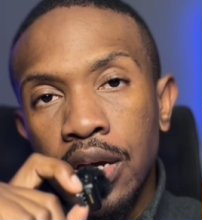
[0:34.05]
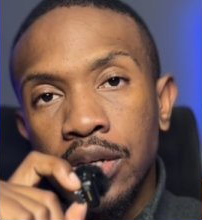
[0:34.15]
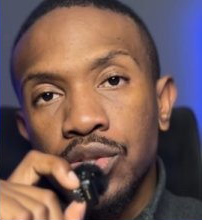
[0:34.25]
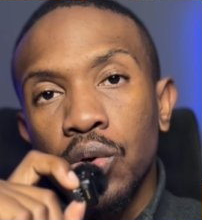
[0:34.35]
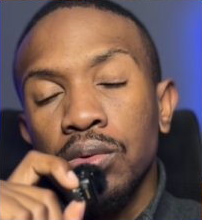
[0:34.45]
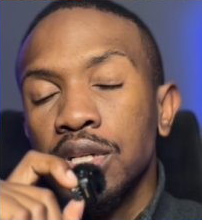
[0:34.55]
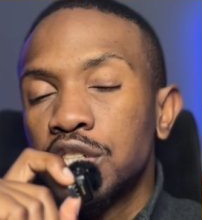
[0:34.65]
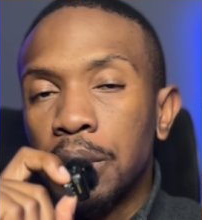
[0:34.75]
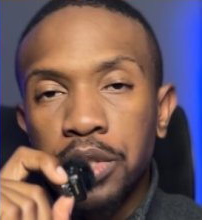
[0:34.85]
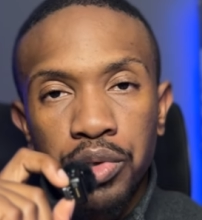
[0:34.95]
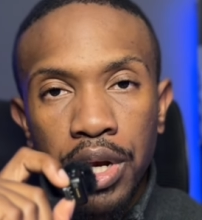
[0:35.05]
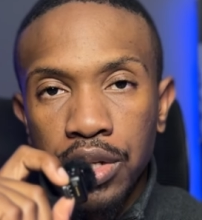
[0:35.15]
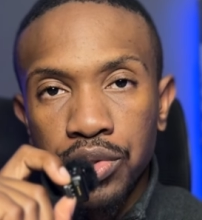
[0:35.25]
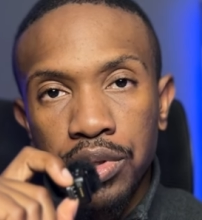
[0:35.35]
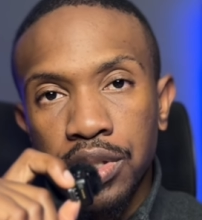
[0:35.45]
So let's jump straight
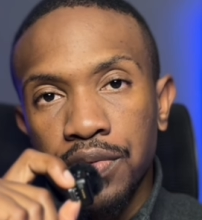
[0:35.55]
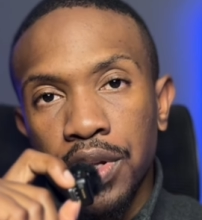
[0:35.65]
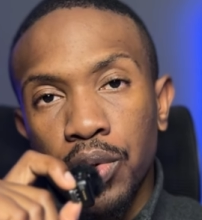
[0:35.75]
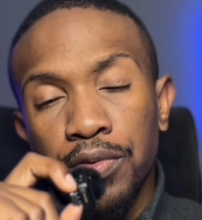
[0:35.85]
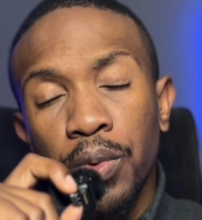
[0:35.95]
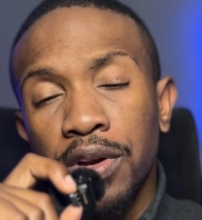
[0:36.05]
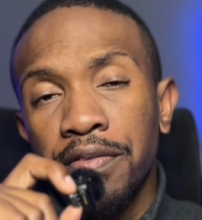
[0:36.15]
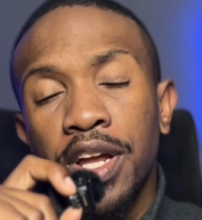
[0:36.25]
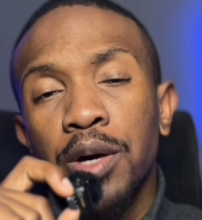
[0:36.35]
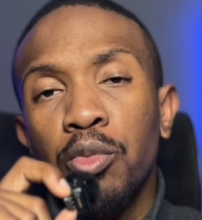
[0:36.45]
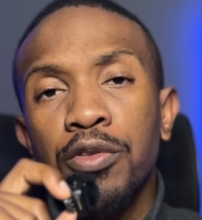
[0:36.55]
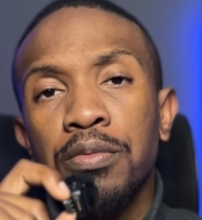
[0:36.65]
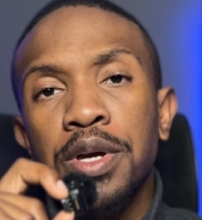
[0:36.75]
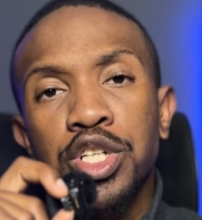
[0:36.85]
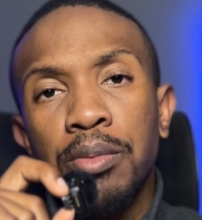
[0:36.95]
into this video. If you want to find out more
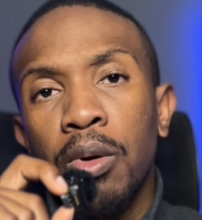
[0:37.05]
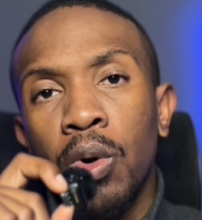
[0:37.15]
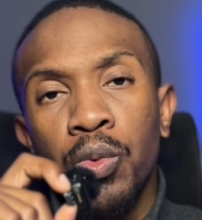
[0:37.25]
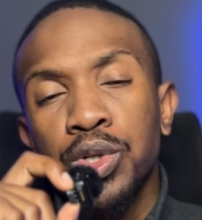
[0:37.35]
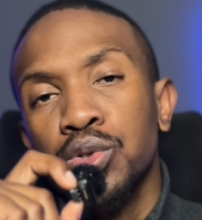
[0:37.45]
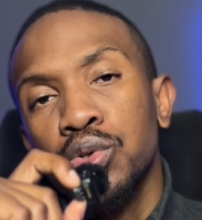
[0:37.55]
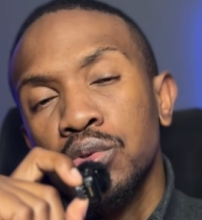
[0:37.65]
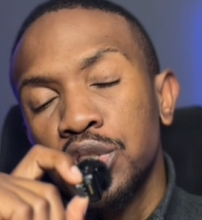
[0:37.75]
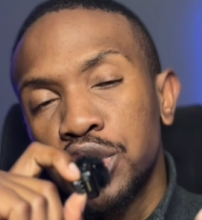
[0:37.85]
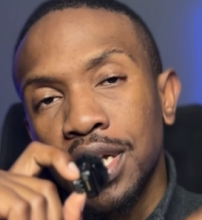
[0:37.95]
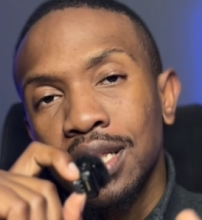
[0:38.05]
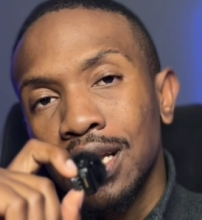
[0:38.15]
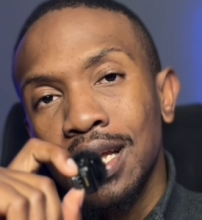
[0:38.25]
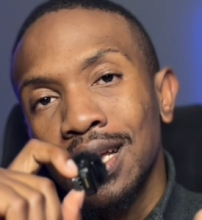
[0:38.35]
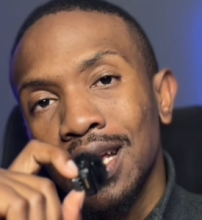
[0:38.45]
information about what we do, check the
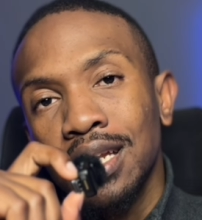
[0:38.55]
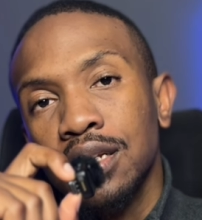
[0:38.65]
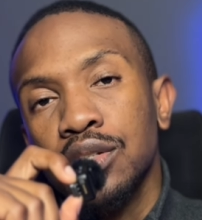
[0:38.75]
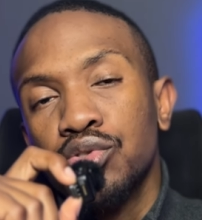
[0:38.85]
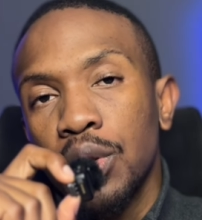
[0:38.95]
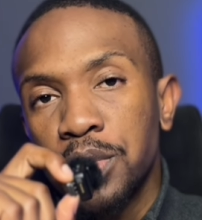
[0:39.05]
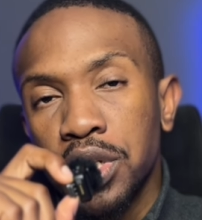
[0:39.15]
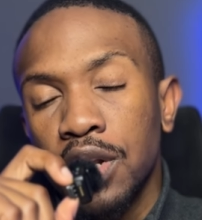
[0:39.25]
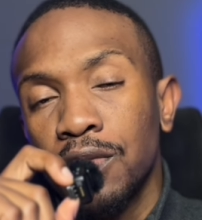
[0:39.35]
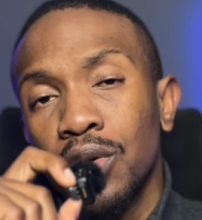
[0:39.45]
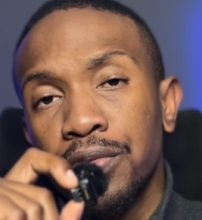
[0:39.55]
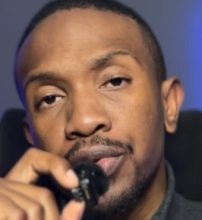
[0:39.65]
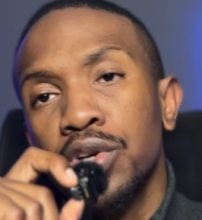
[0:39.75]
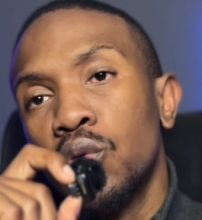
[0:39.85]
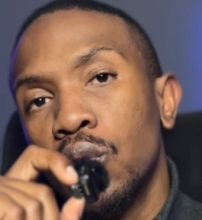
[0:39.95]
link in the description. I've got a
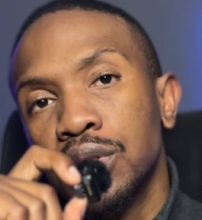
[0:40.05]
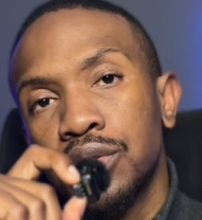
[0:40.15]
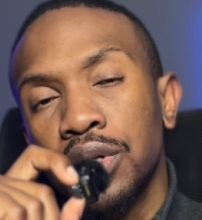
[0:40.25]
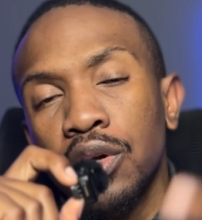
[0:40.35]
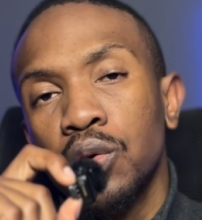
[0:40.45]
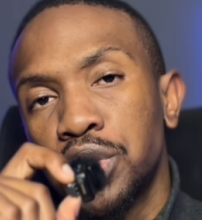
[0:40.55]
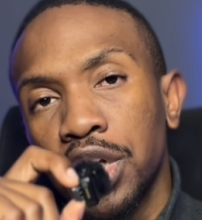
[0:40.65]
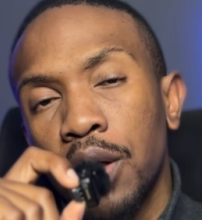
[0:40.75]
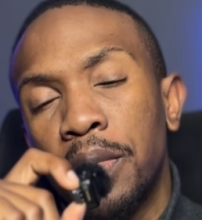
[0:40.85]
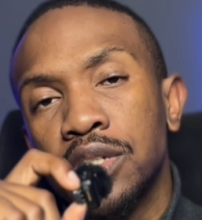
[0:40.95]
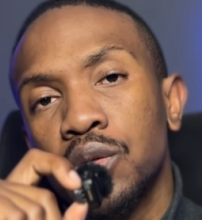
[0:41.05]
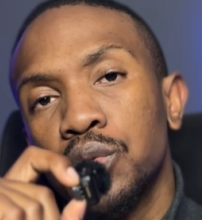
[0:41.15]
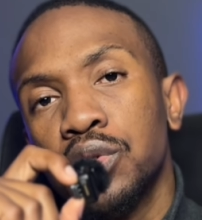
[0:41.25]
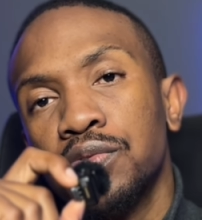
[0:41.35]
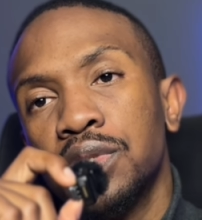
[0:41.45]
free course. You can go check out my
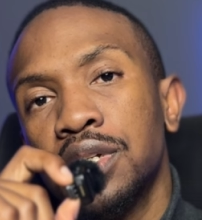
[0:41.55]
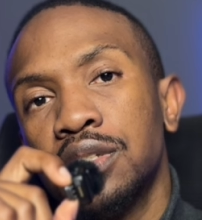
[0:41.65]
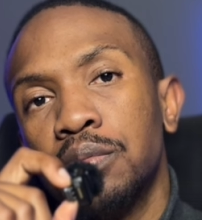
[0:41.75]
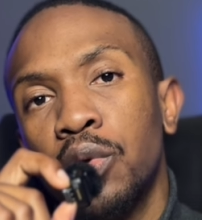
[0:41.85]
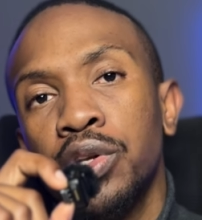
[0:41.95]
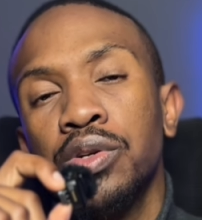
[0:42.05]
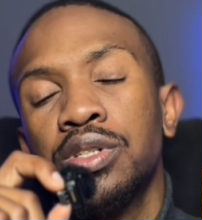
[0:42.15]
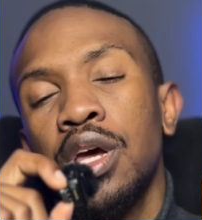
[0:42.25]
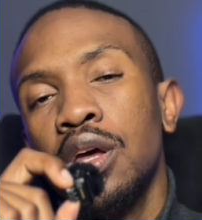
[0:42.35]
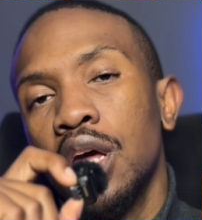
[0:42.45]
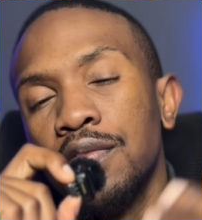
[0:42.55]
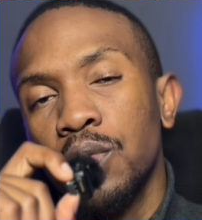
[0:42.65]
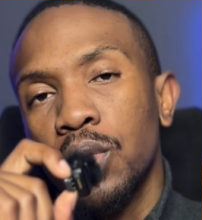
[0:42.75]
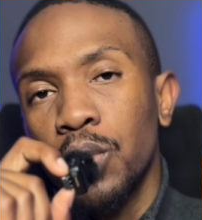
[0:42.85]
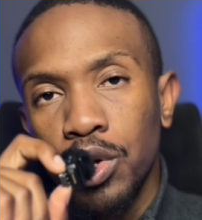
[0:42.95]
socials for testimonials. And if you
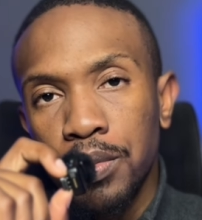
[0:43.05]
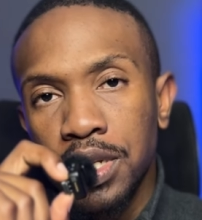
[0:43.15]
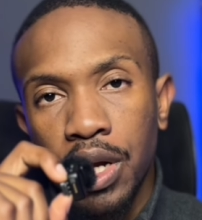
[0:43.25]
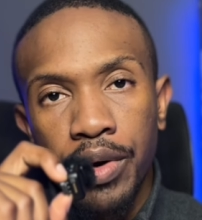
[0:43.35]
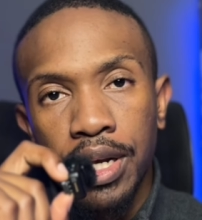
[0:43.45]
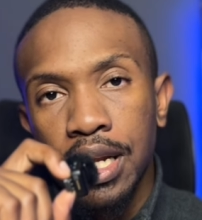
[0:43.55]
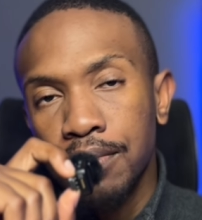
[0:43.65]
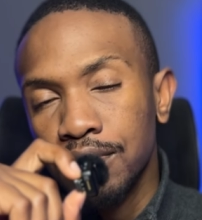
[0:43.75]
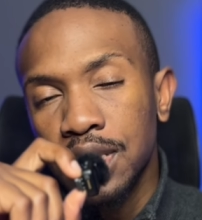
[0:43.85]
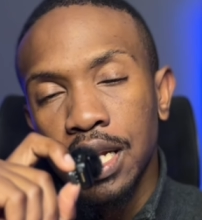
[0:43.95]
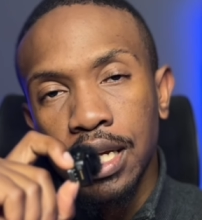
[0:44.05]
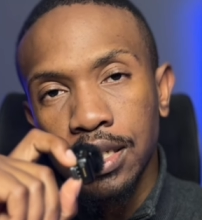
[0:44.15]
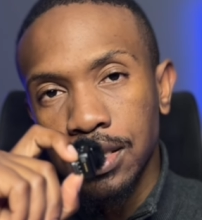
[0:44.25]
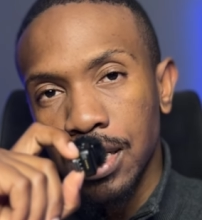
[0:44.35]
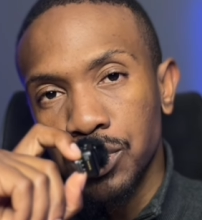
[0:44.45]
want to work with me directly, the link is
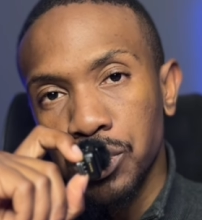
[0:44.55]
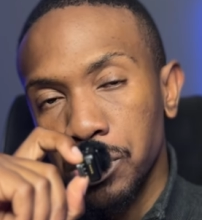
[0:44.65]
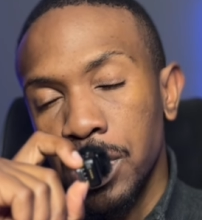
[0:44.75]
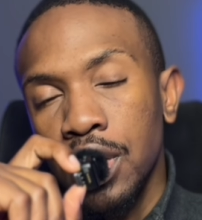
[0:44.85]
there too.